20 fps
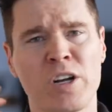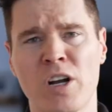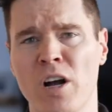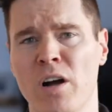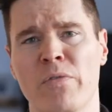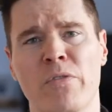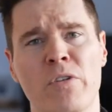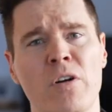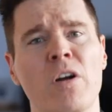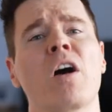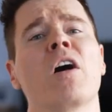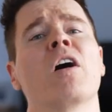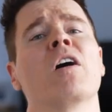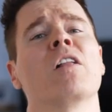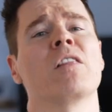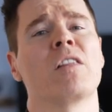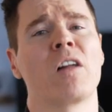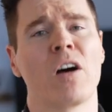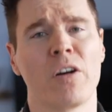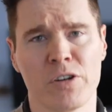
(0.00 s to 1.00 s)
cover a
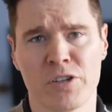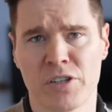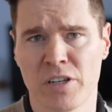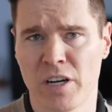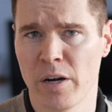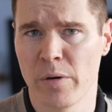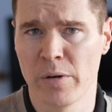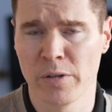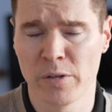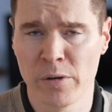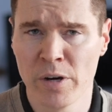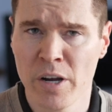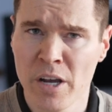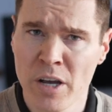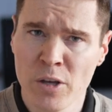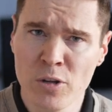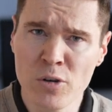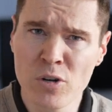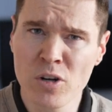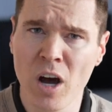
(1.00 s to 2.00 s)
large territory.
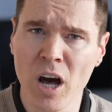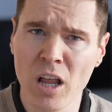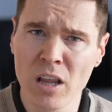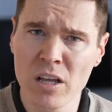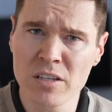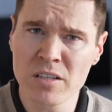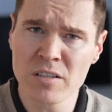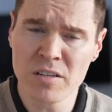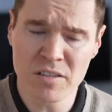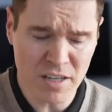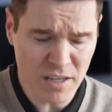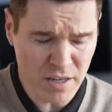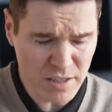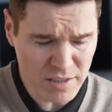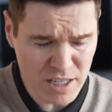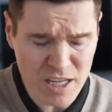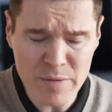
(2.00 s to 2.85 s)
You call us, you send us an